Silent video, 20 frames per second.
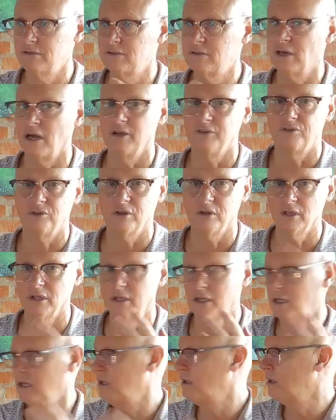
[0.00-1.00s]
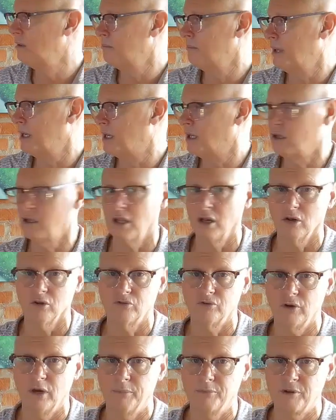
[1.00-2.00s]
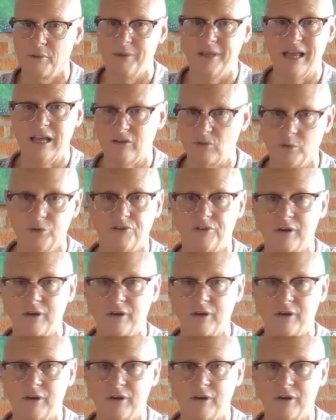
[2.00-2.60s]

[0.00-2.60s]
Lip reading: constantly making little trips. I mean, that's what